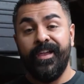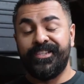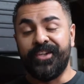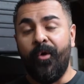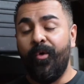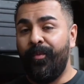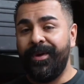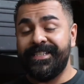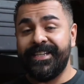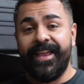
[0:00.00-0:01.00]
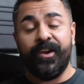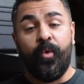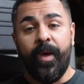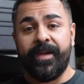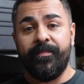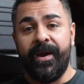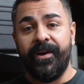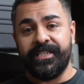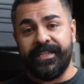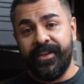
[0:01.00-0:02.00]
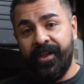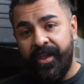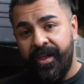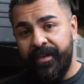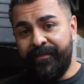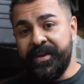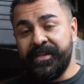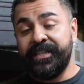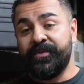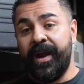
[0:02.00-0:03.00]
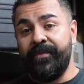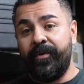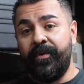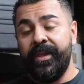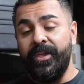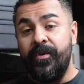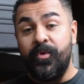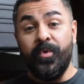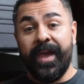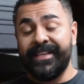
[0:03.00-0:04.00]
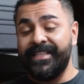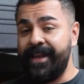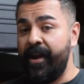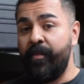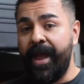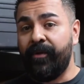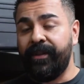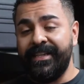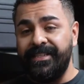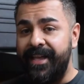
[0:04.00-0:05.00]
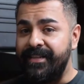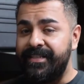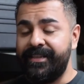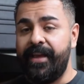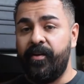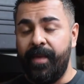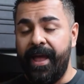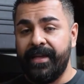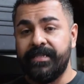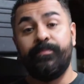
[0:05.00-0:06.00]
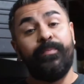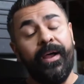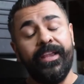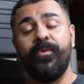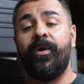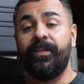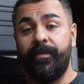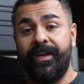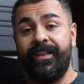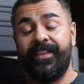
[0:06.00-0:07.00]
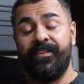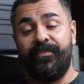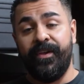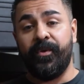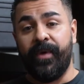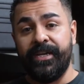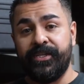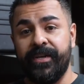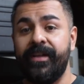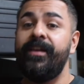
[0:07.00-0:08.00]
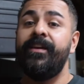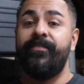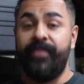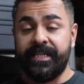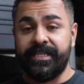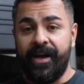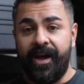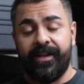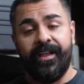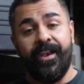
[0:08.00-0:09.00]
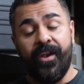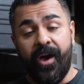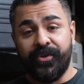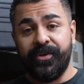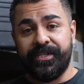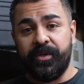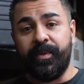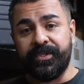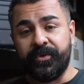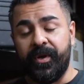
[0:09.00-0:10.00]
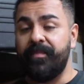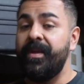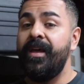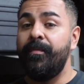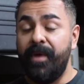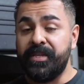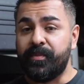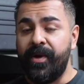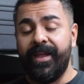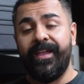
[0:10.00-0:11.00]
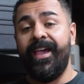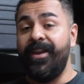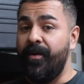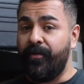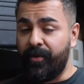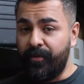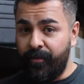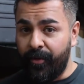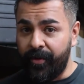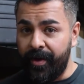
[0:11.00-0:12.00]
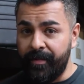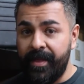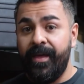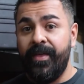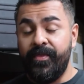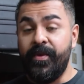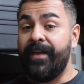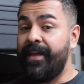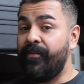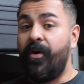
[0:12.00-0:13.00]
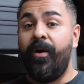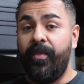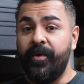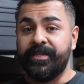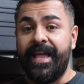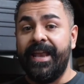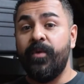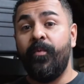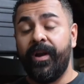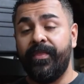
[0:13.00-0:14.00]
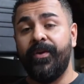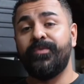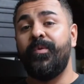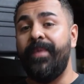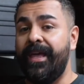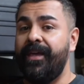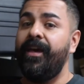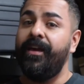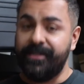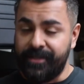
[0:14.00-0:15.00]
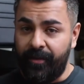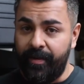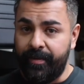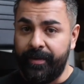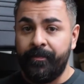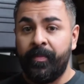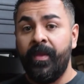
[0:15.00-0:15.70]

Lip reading: So once again, quick comparison. Featureless rifle, you do get standard mag release and standard mags, but you are limited in the configuration. Fixed stock, non-traditional pistol grip, muzzle brake, and no vertical foregrip. You have to have all those. Any one of those will make it an assault weapon.